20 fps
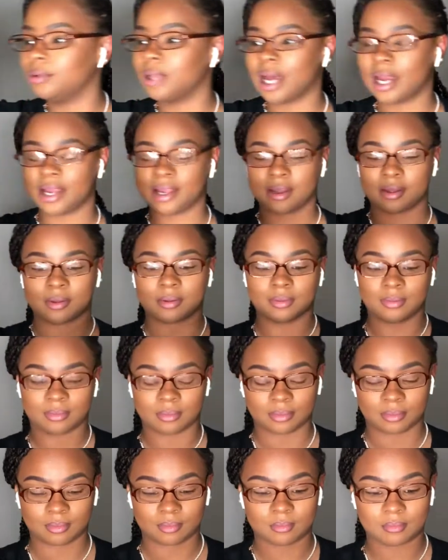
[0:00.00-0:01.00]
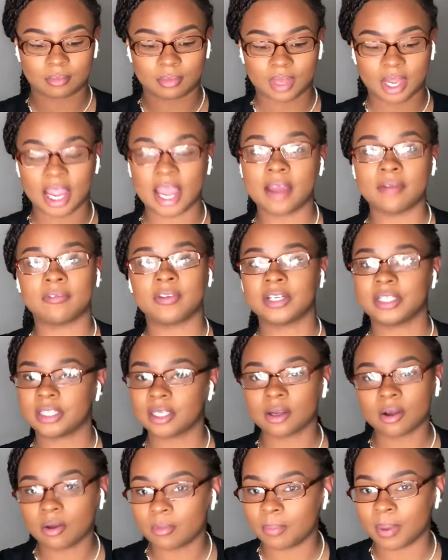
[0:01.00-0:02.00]
like every
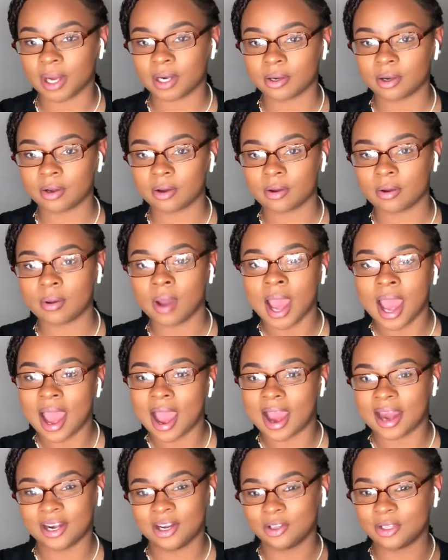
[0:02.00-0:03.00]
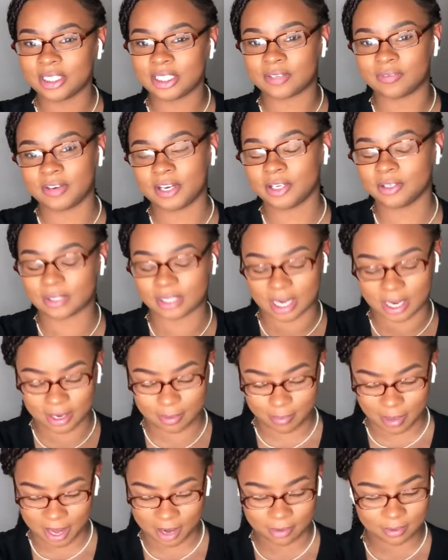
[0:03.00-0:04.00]
single bundle. I know this video is kind of
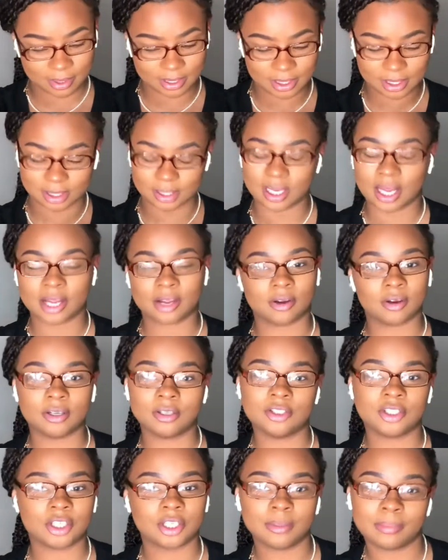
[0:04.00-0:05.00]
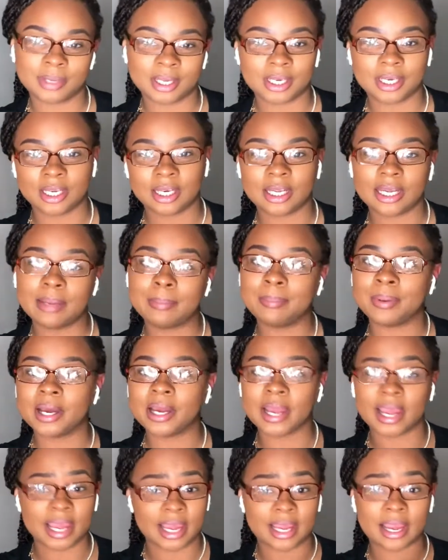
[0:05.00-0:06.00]
backwards. It's like, girl, you should have ended it. But
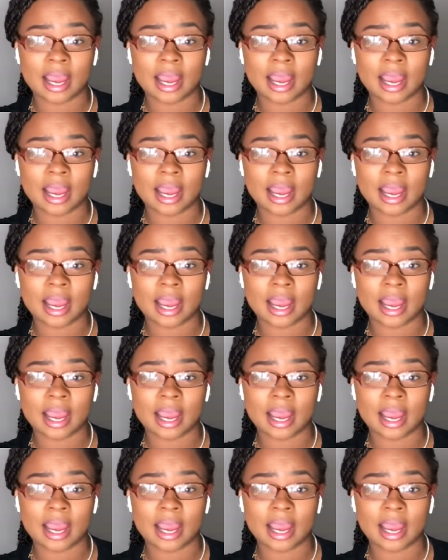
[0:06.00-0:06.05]
hey,